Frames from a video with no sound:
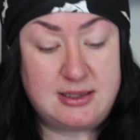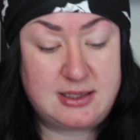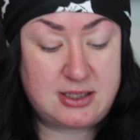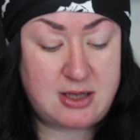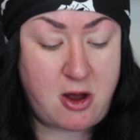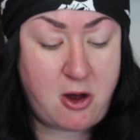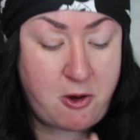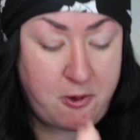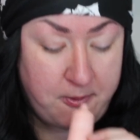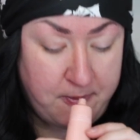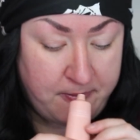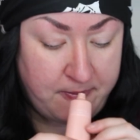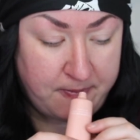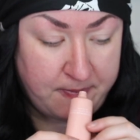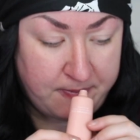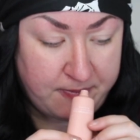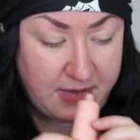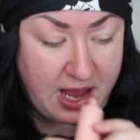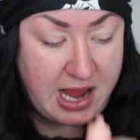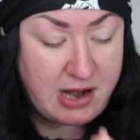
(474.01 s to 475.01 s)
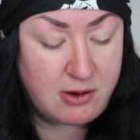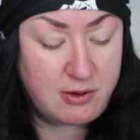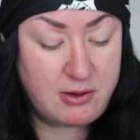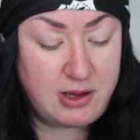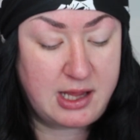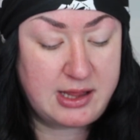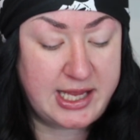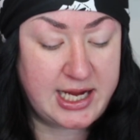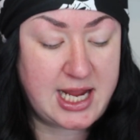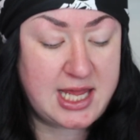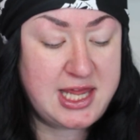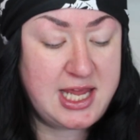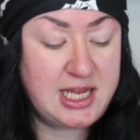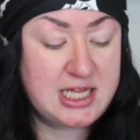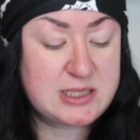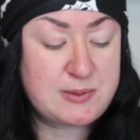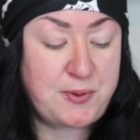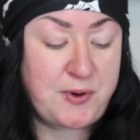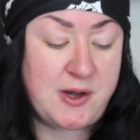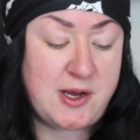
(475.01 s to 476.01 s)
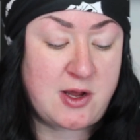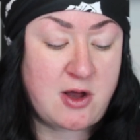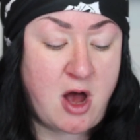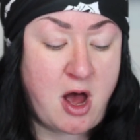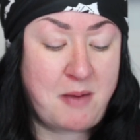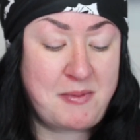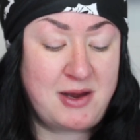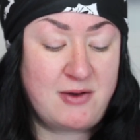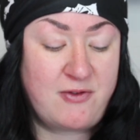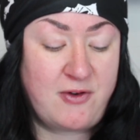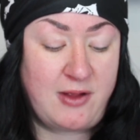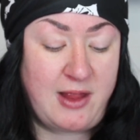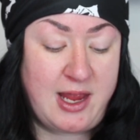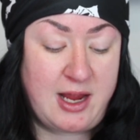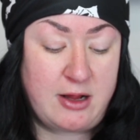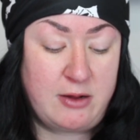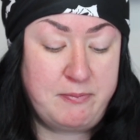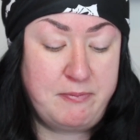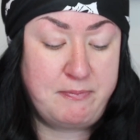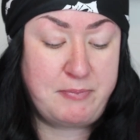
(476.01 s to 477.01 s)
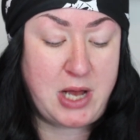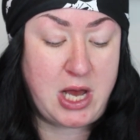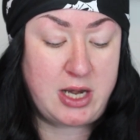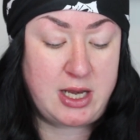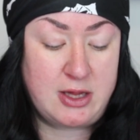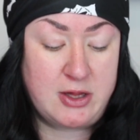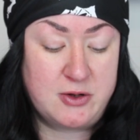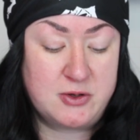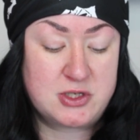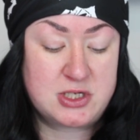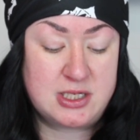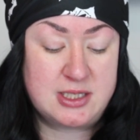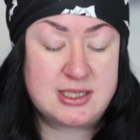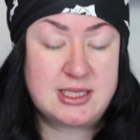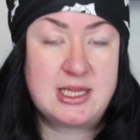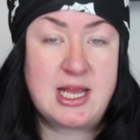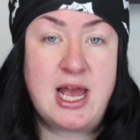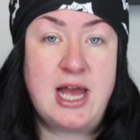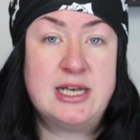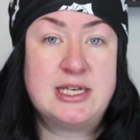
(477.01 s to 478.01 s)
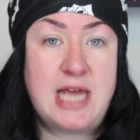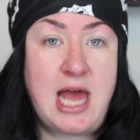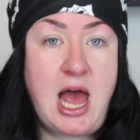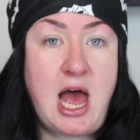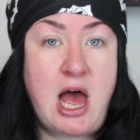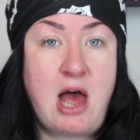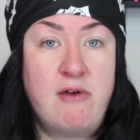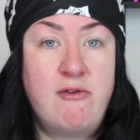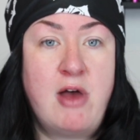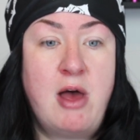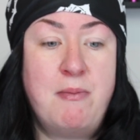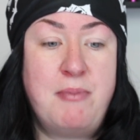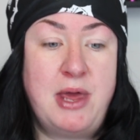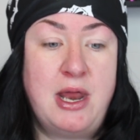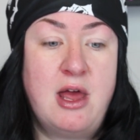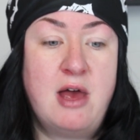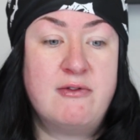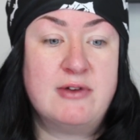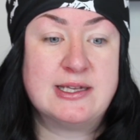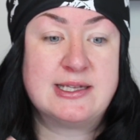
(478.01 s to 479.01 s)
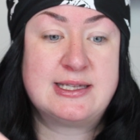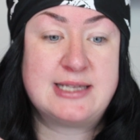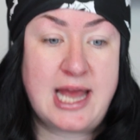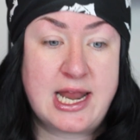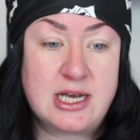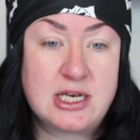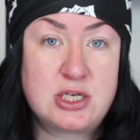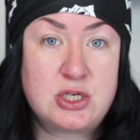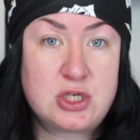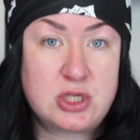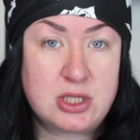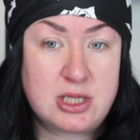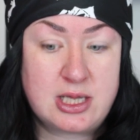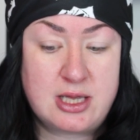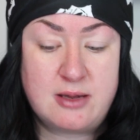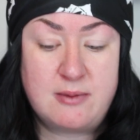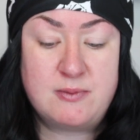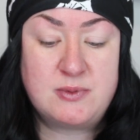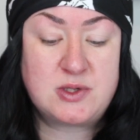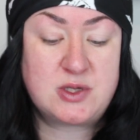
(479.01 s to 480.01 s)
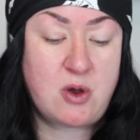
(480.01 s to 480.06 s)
So I think it's pretty common for like body lotions and that to have a bit of a scent to them.